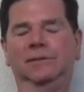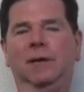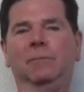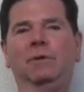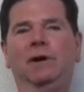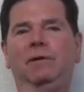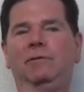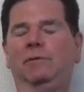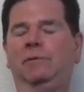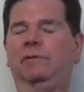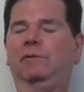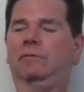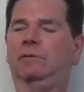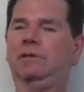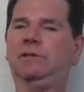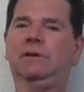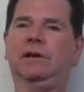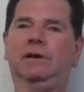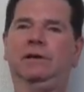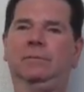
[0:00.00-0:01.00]
I probably would have
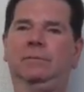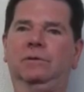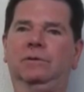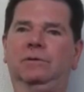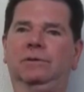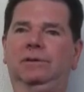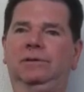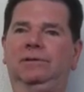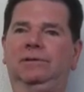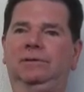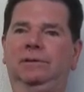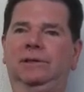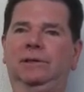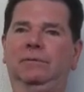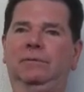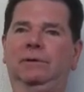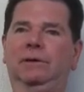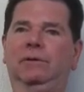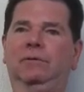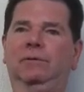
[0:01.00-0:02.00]
been a retired Marine. I
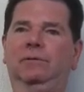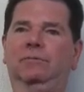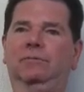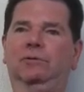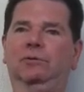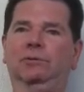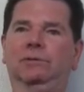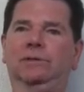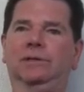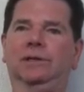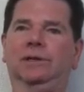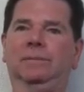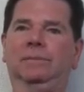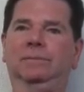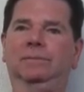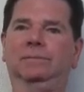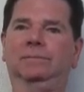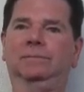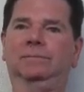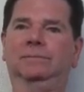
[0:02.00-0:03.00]
probably went full time.